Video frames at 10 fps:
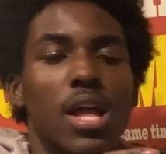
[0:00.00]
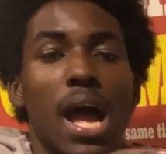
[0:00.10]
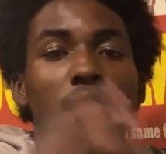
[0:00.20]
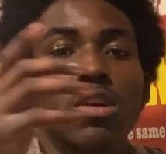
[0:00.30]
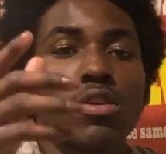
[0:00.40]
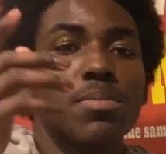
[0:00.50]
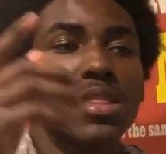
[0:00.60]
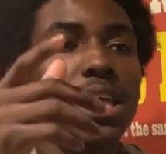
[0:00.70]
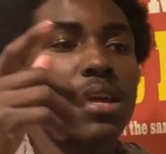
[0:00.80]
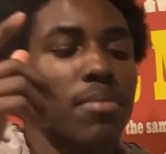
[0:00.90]
I low-key
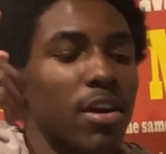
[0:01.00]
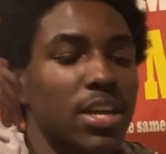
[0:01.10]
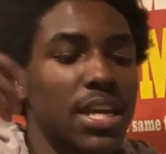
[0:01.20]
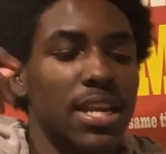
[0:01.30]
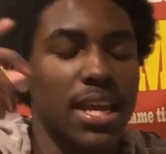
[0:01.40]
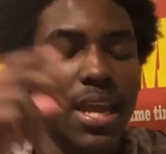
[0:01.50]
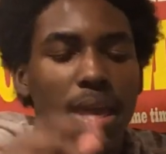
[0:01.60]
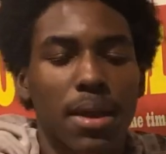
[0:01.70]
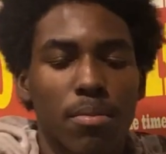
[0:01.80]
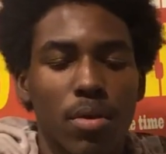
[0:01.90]
been thinking about getting a
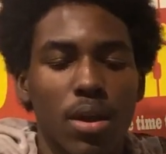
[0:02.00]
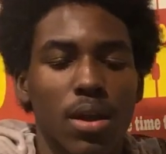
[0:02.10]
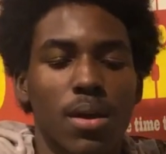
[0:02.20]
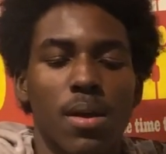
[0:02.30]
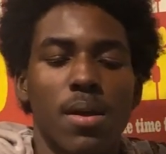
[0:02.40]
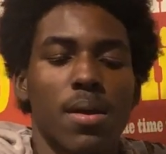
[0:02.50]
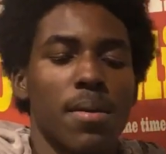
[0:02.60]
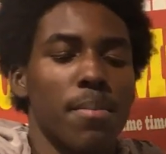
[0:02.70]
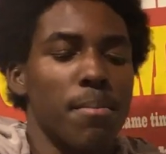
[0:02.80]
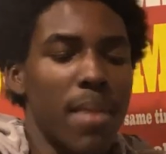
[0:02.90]
camera,
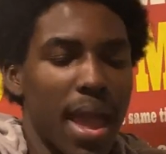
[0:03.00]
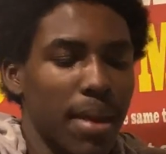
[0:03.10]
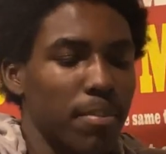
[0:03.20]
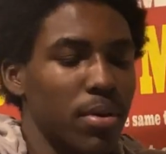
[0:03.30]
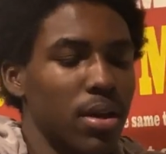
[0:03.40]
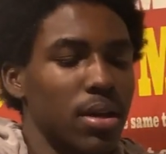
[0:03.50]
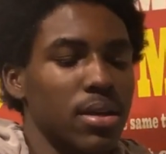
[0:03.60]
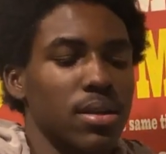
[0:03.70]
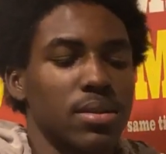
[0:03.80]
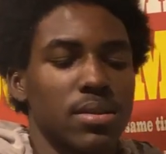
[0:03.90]
MacBook,
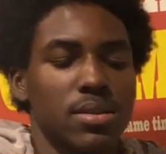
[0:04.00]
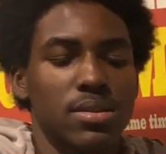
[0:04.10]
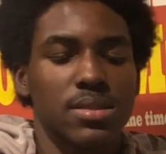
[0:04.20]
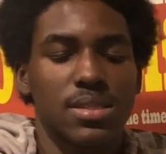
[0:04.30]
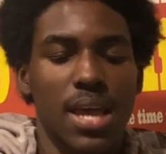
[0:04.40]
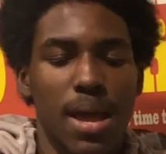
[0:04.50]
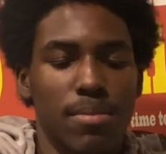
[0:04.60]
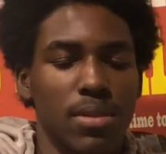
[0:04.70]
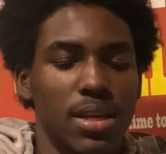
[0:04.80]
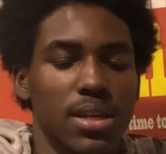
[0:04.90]

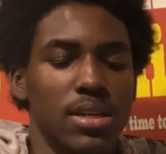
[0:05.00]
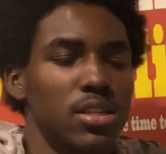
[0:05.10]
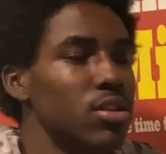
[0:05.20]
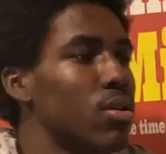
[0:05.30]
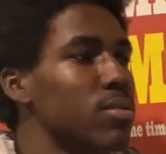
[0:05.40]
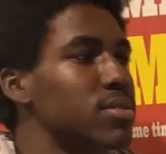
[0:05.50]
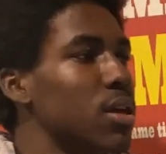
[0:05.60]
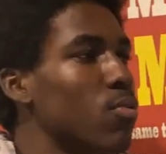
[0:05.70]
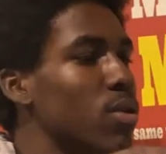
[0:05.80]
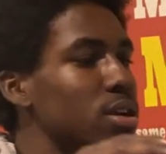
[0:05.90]
tablet, you know what I'm
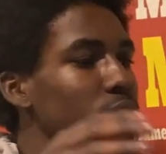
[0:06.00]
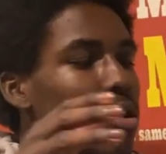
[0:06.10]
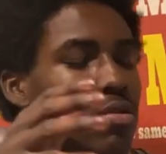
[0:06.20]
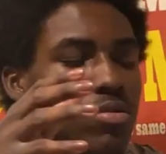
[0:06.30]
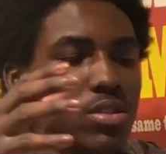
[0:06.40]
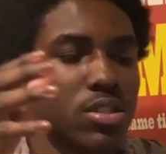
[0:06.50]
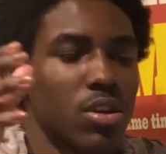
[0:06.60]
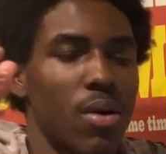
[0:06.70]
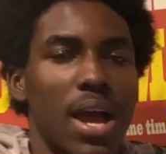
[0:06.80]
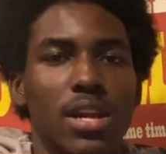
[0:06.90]
saying, one of those,
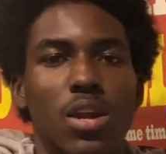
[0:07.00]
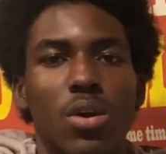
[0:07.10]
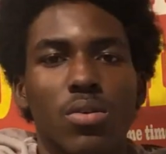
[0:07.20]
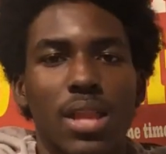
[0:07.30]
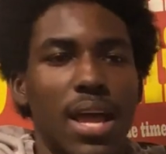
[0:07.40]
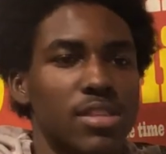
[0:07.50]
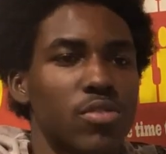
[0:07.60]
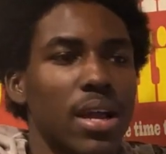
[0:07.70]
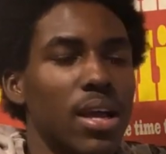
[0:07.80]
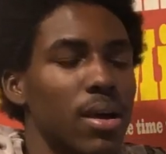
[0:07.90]
so I know, like,
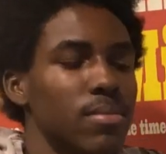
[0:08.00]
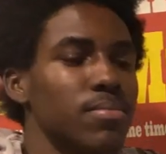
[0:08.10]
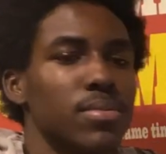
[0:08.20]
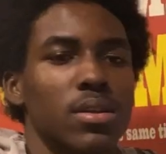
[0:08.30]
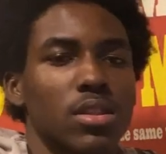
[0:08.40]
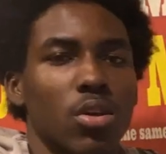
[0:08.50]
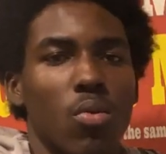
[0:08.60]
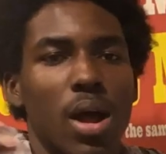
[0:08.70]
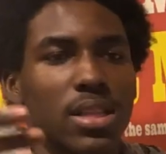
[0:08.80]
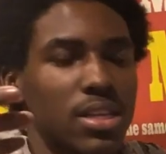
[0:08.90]
so I could up the
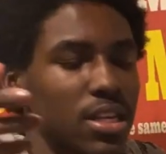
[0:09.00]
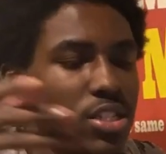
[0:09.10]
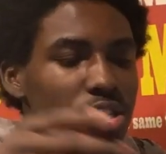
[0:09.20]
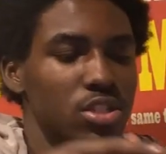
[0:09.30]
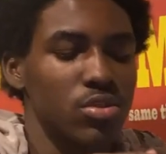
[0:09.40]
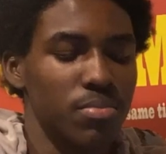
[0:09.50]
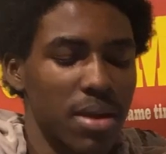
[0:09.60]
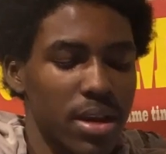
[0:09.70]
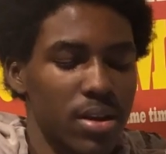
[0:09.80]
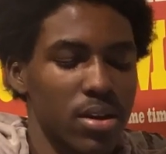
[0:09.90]
quality and just do
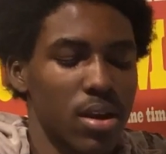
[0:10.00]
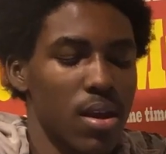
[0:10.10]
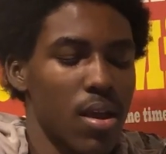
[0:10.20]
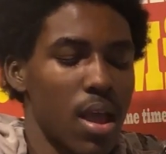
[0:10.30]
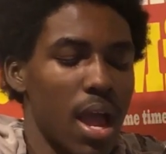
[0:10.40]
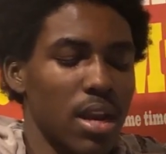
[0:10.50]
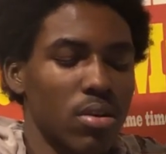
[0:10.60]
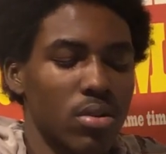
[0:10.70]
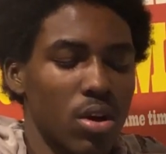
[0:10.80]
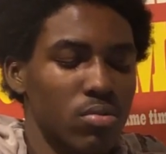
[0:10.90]
better. I
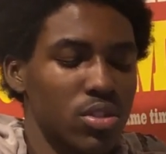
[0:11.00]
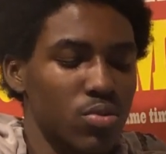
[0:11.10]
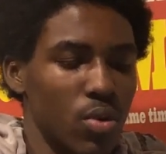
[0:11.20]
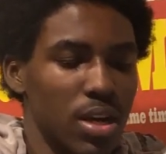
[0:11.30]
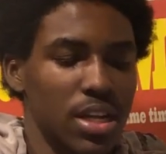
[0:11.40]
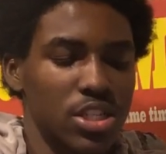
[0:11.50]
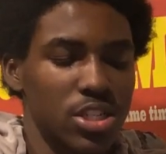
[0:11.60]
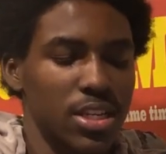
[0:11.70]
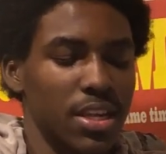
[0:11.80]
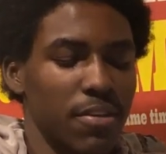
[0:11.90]
don't know which one I
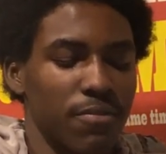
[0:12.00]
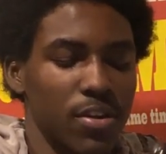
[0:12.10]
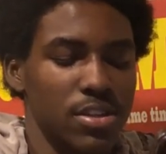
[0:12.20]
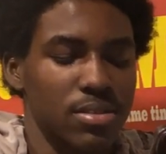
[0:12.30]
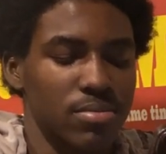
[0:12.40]
should get first.